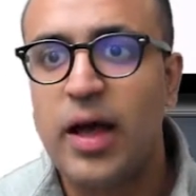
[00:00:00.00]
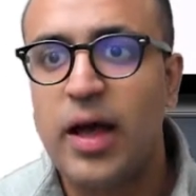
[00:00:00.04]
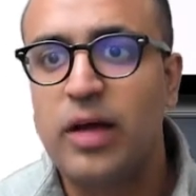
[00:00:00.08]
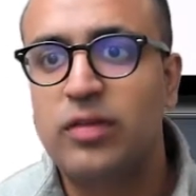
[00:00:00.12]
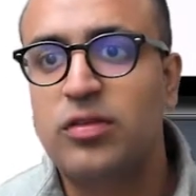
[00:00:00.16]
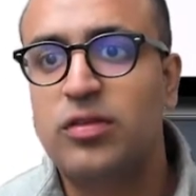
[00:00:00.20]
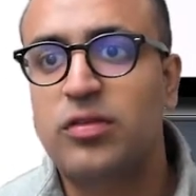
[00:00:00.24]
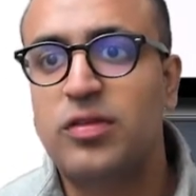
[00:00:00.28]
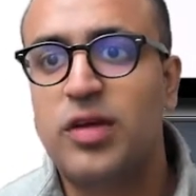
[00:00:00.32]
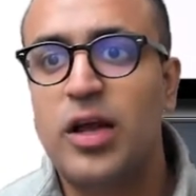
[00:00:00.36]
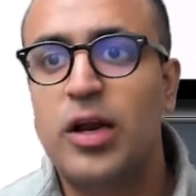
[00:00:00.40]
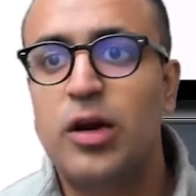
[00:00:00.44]
As
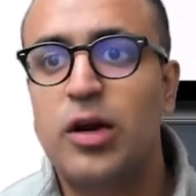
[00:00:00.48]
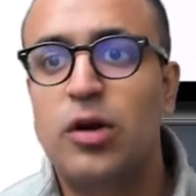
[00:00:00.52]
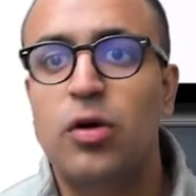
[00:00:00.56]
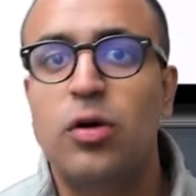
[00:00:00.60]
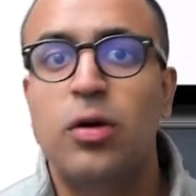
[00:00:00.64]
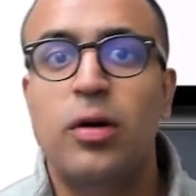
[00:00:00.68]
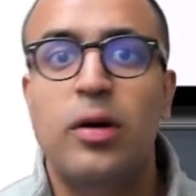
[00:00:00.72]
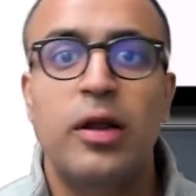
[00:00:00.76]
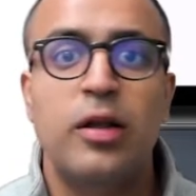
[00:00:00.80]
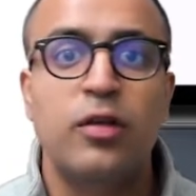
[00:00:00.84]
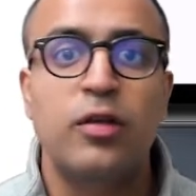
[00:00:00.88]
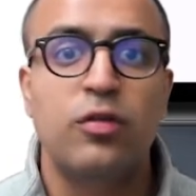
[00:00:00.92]
a side
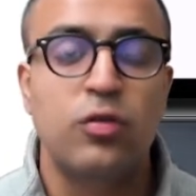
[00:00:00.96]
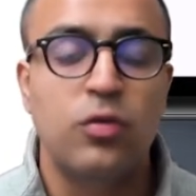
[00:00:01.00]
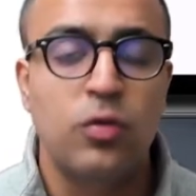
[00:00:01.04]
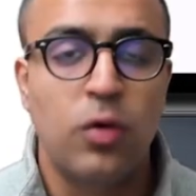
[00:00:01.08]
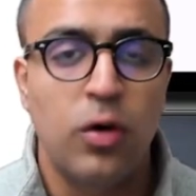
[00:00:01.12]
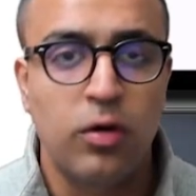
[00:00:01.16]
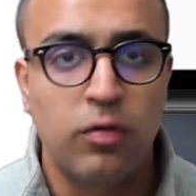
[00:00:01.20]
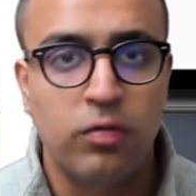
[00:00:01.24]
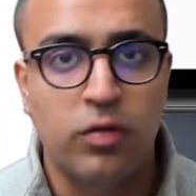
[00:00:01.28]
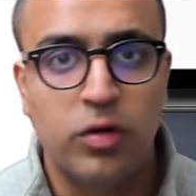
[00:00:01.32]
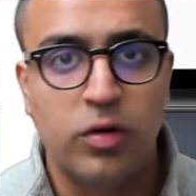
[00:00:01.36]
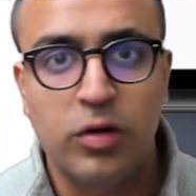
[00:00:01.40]
note, links to
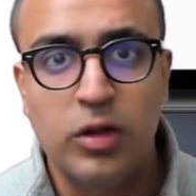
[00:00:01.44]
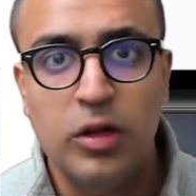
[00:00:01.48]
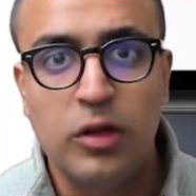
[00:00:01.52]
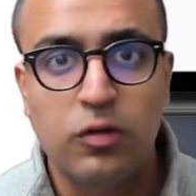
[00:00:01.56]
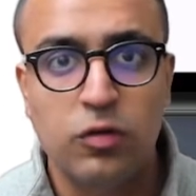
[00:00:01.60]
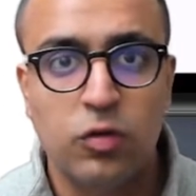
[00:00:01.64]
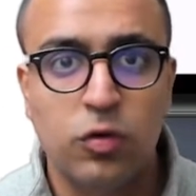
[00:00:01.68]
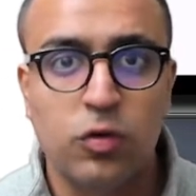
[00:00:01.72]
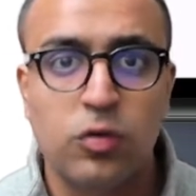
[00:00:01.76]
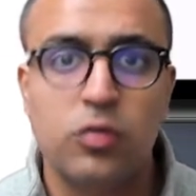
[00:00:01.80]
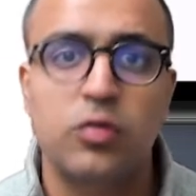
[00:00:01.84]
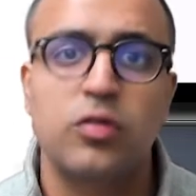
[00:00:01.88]
all of the
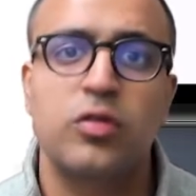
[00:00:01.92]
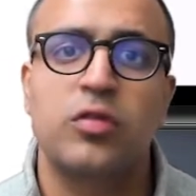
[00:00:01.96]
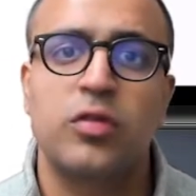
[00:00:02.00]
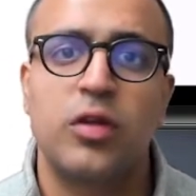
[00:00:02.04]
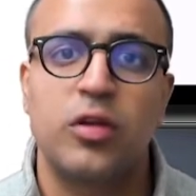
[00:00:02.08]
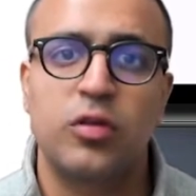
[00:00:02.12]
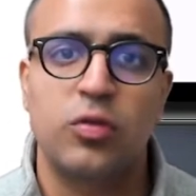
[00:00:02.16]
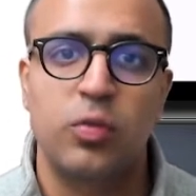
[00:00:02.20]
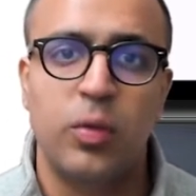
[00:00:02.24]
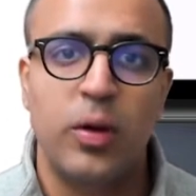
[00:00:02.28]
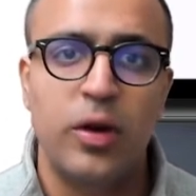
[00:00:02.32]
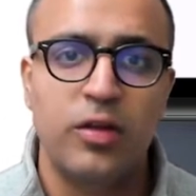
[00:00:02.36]
resources
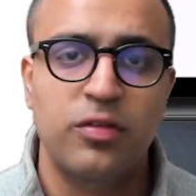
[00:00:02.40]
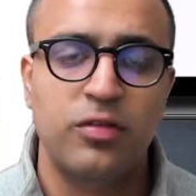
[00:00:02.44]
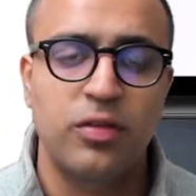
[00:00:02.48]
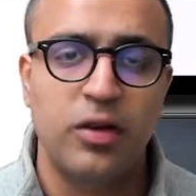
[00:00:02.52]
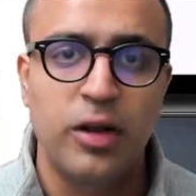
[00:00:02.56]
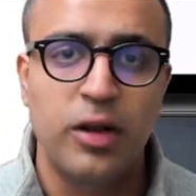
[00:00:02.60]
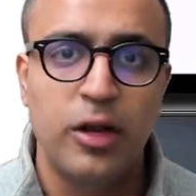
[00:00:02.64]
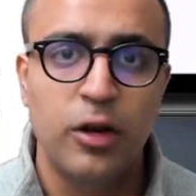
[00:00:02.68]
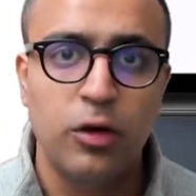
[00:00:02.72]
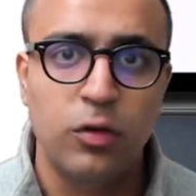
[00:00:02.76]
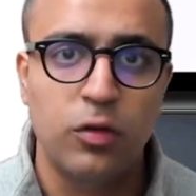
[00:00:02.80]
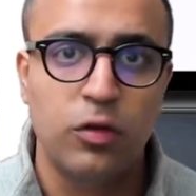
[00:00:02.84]
as well as a
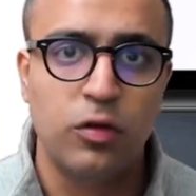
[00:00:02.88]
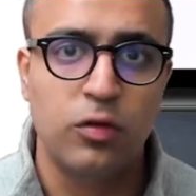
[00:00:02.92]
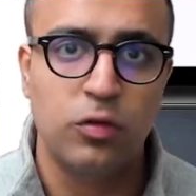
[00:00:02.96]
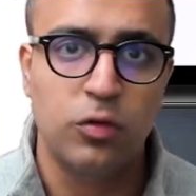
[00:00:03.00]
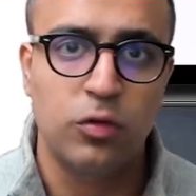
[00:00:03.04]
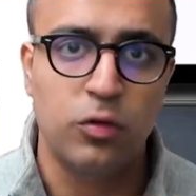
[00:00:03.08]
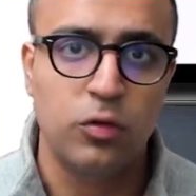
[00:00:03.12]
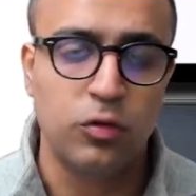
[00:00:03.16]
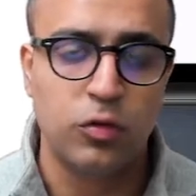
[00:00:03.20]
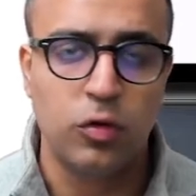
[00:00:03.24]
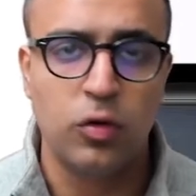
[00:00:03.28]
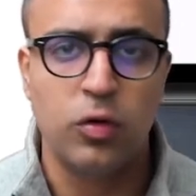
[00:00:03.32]
link to the
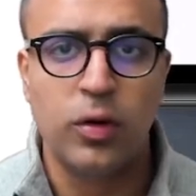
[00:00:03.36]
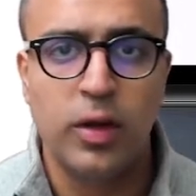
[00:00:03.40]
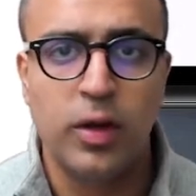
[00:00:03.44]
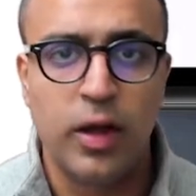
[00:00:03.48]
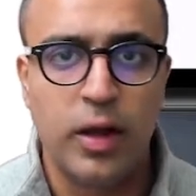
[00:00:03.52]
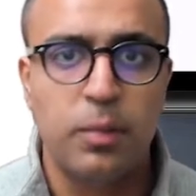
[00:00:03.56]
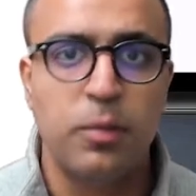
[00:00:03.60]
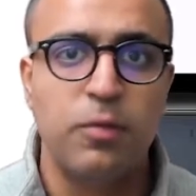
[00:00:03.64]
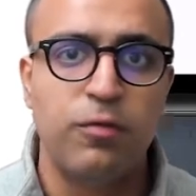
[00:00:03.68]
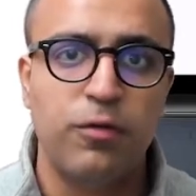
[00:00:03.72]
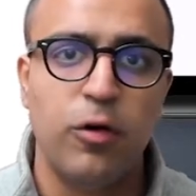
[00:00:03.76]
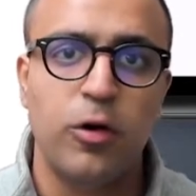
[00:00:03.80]
source code
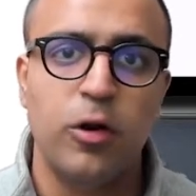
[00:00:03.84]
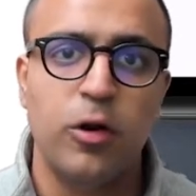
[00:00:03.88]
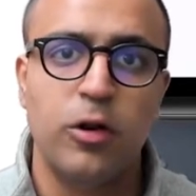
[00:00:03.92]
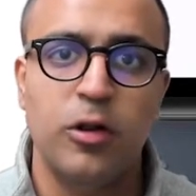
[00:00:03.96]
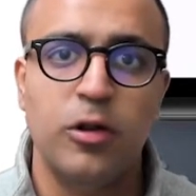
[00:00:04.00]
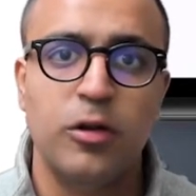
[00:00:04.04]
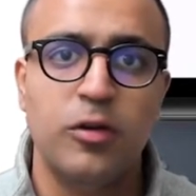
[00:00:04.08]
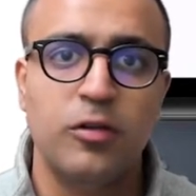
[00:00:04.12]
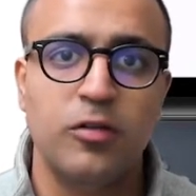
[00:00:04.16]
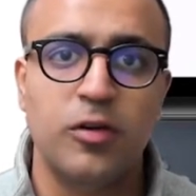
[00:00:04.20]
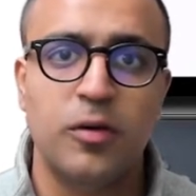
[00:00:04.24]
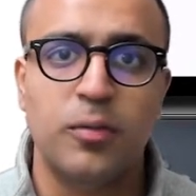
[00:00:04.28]
can be found in the
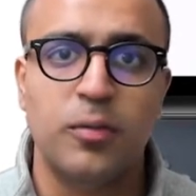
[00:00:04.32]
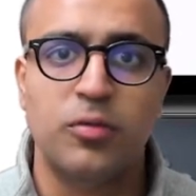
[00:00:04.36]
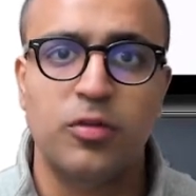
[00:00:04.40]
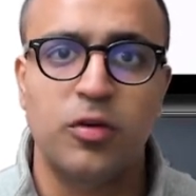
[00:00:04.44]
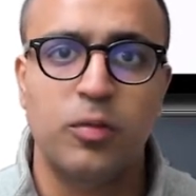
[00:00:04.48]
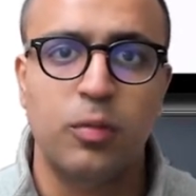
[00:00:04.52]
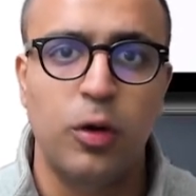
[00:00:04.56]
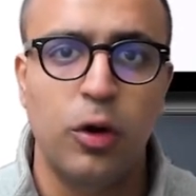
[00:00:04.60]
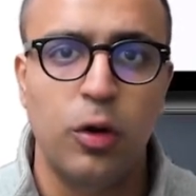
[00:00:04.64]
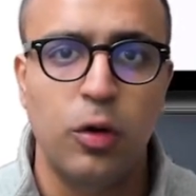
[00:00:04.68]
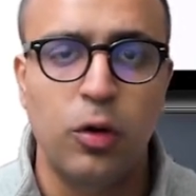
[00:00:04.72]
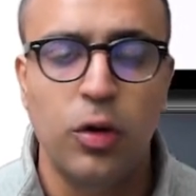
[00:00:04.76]
description
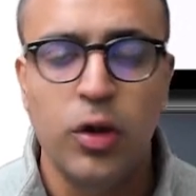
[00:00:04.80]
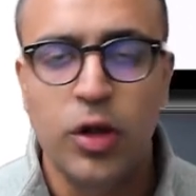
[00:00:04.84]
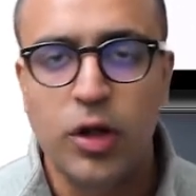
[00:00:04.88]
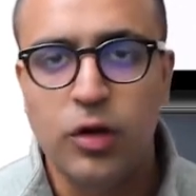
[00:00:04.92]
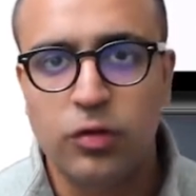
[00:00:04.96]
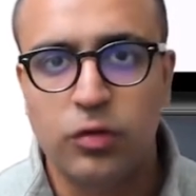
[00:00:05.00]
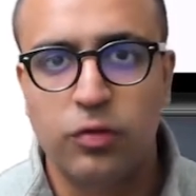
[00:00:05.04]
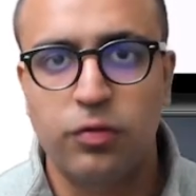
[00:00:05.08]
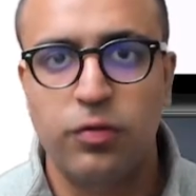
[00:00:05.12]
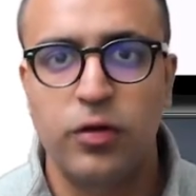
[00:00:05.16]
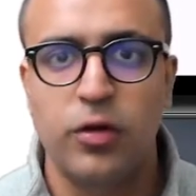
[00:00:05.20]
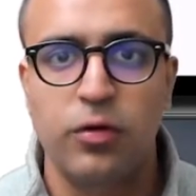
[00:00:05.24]
below,
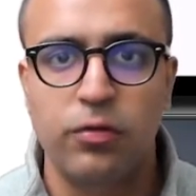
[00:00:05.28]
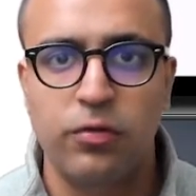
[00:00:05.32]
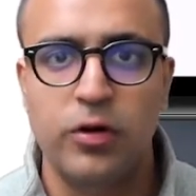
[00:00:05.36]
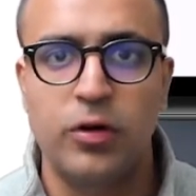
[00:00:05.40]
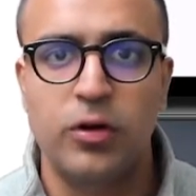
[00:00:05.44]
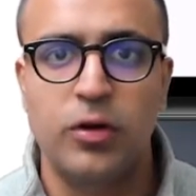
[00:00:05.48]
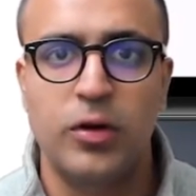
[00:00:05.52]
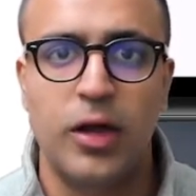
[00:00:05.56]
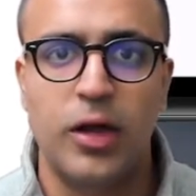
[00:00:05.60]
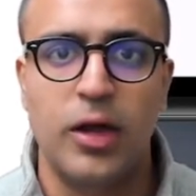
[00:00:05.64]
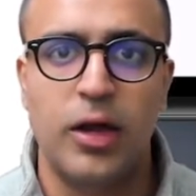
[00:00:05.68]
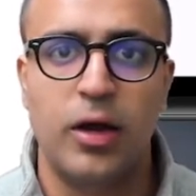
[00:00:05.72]
so feel free
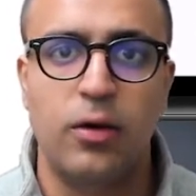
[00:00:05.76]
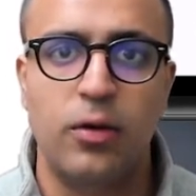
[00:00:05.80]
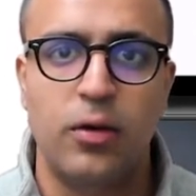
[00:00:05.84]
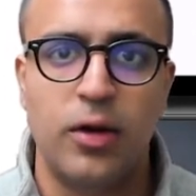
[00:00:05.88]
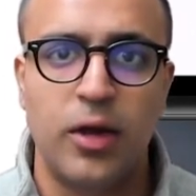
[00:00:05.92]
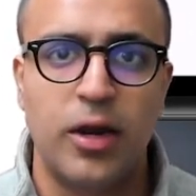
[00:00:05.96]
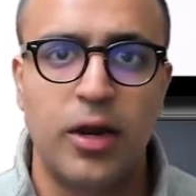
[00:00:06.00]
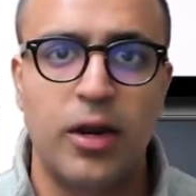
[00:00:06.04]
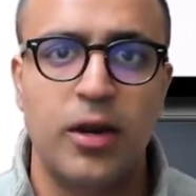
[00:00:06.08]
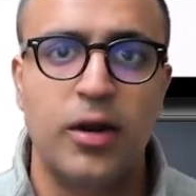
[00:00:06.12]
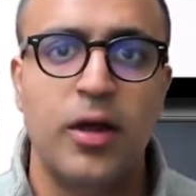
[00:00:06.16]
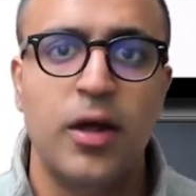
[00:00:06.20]
to take a look
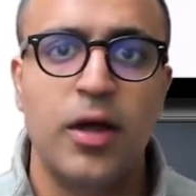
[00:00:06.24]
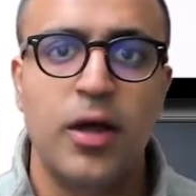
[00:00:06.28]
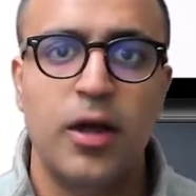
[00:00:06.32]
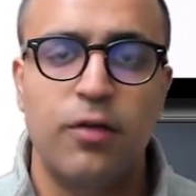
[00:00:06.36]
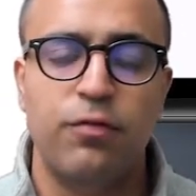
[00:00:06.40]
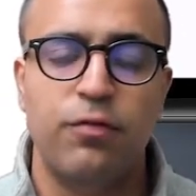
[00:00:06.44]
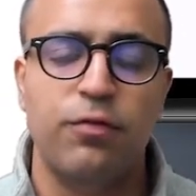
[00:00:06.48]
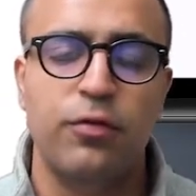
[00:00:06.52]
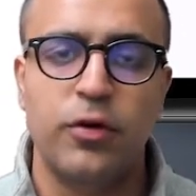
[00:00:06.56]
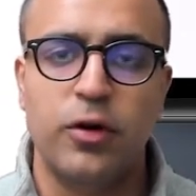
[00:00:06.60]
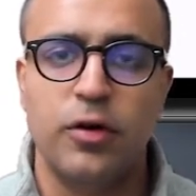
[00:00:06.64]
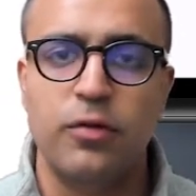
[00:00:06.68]
at it
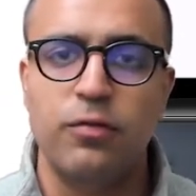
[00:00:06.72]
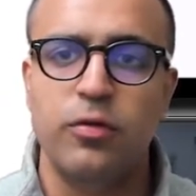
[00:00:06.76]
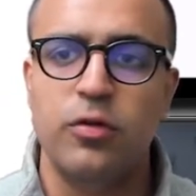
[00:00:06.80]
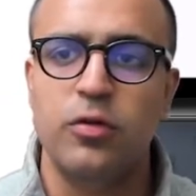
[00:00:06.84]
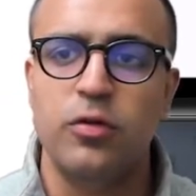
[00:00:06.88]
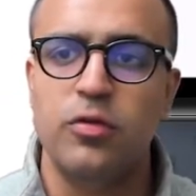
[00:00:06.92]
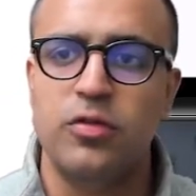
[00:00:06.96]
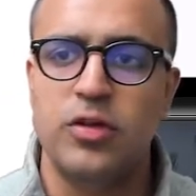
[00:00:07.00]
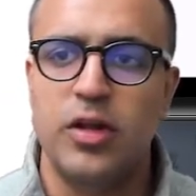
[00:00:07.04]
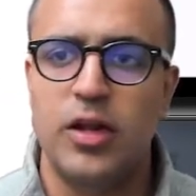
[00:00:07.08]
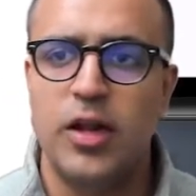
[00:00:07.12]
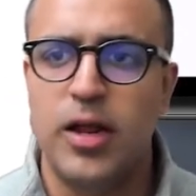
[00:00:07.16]
if you're
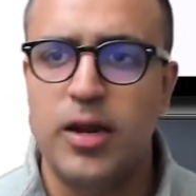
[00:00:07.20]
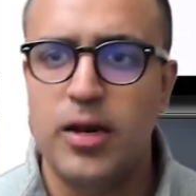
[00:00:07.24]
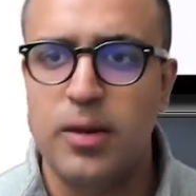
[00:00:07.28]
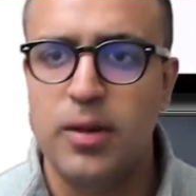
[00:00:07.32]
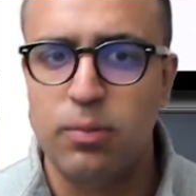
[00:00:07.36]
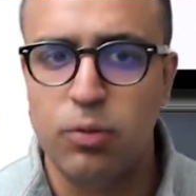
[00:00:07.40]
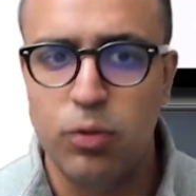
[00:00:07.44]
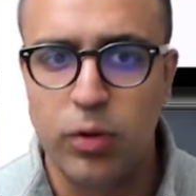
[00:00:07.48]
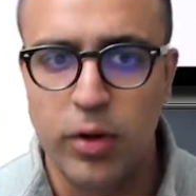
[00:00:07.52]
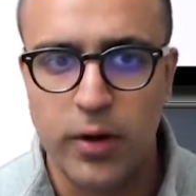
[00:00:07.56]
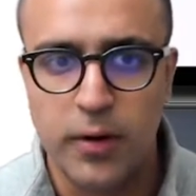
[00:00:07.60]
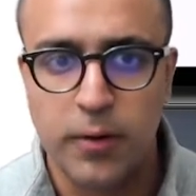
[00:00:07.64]
confused at any
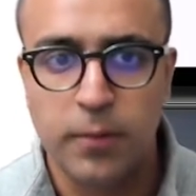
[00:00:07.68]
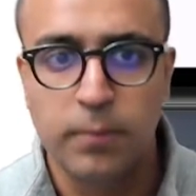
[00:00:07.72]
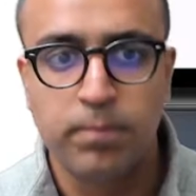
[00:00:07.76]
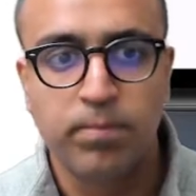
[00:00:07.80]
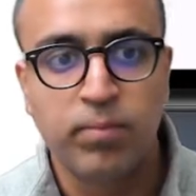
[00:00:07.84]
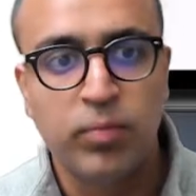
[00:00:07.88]
point.